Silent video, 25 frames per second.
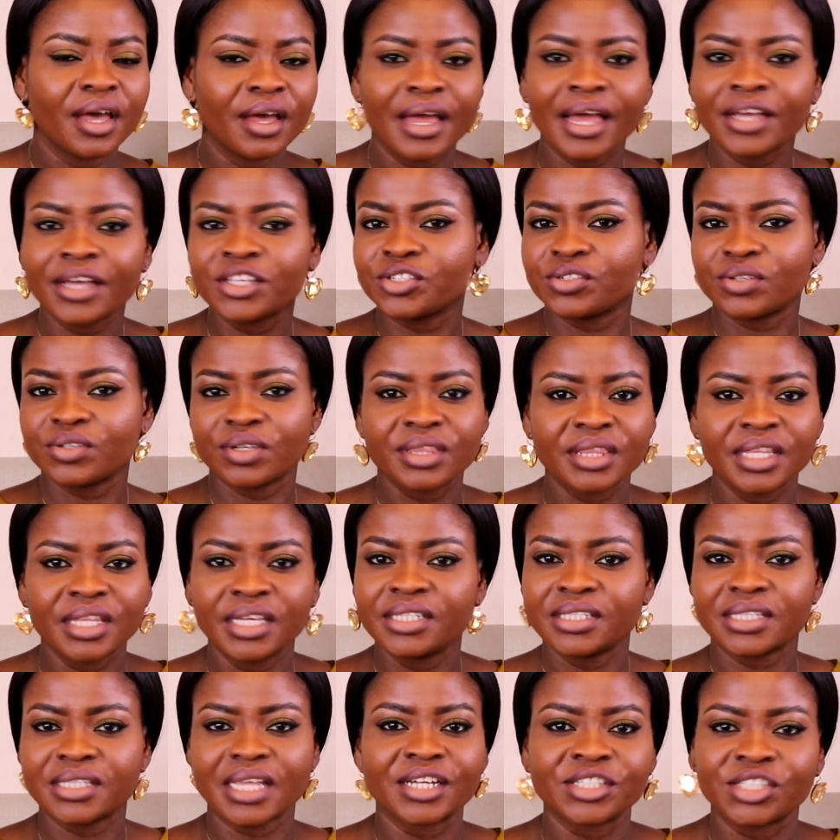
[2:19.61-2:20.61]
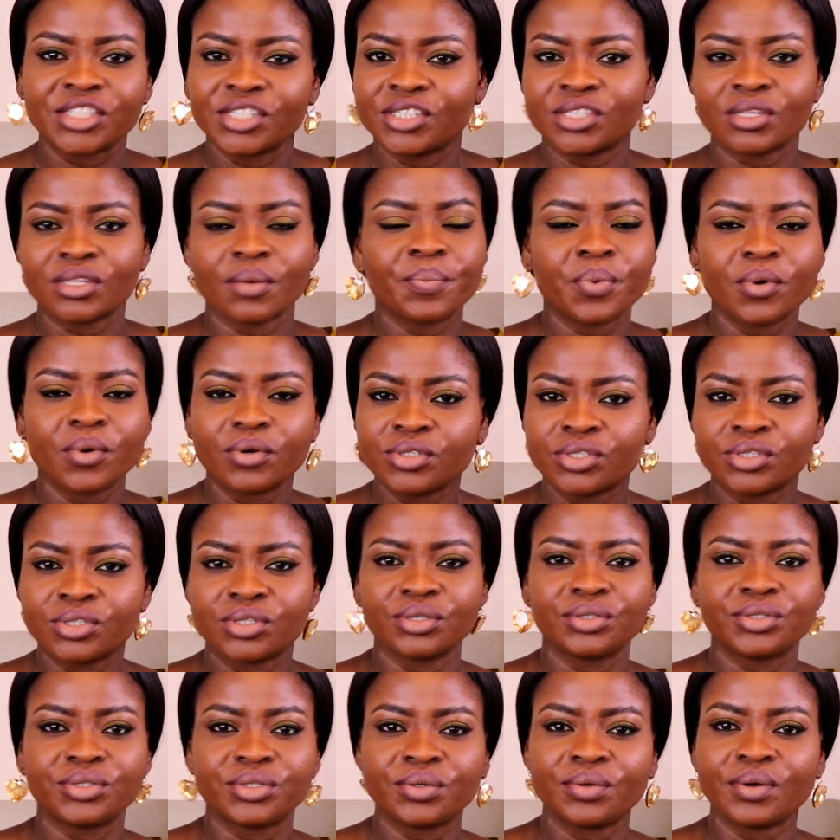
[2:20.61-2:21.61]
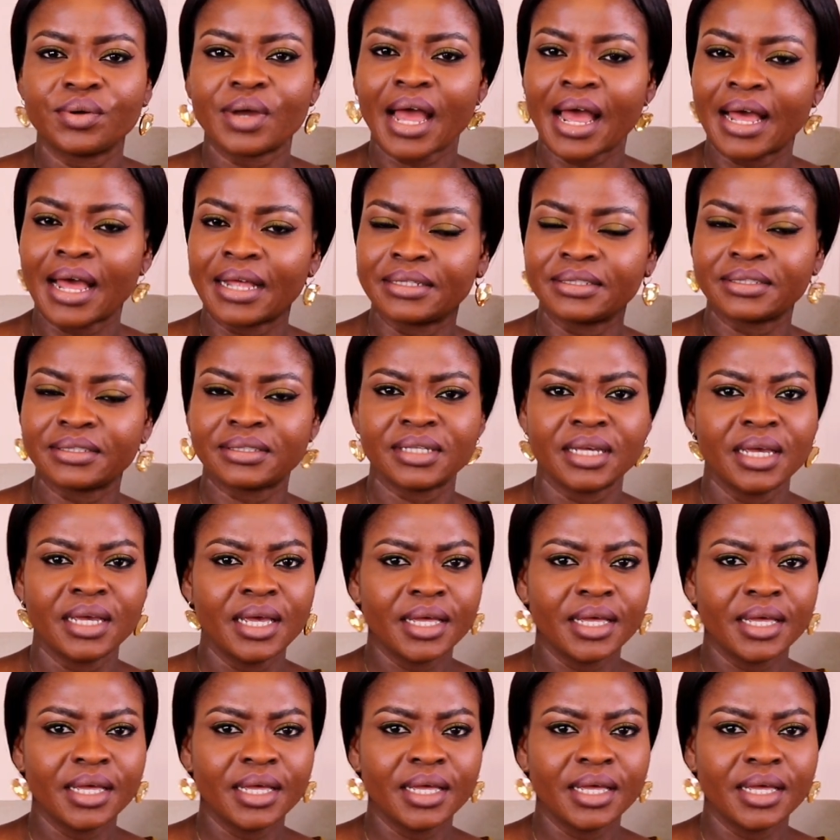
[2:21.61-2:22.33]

extra things that she's supposed to do, and